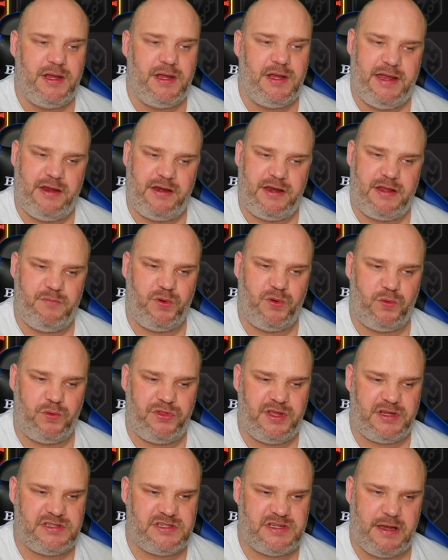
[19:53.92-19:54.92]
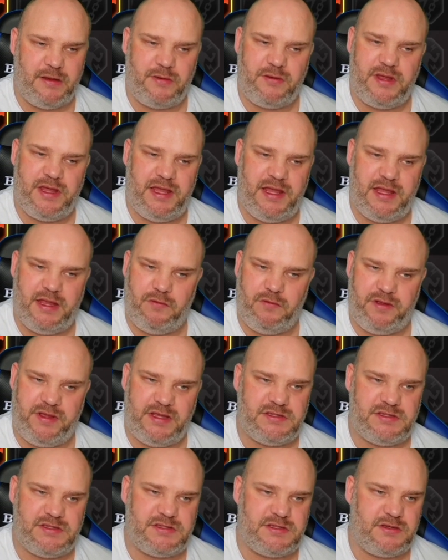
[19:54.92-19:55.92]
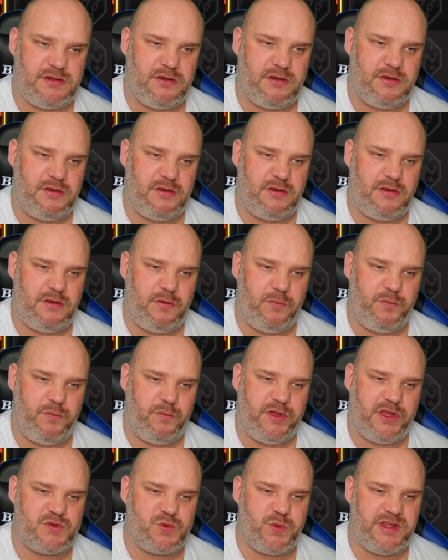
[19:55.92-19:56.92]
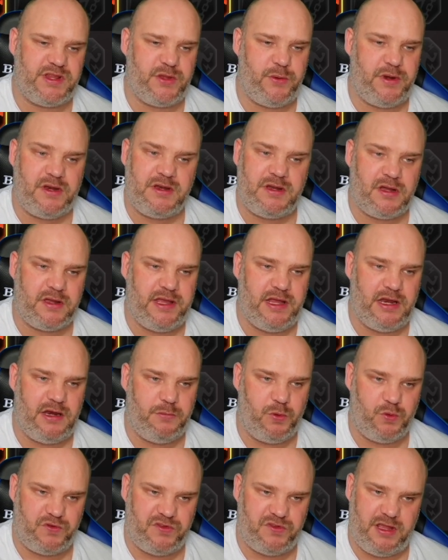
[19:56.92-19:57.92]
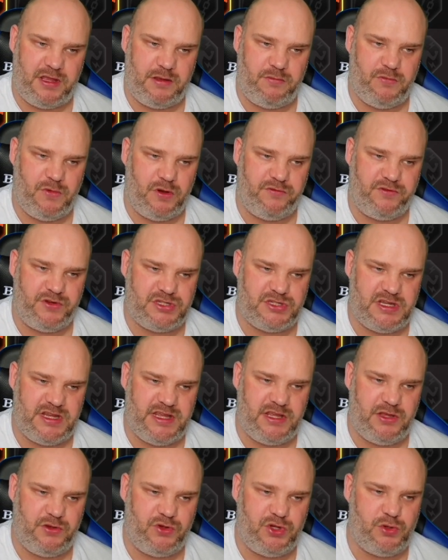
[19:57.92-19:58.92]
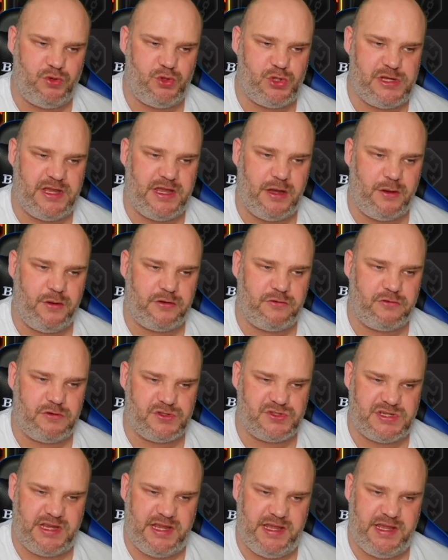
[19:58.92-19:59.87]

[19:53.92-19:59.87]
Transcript: Now the important thing to note here is, because we're doing an unkillable team, obviously you'd usually go across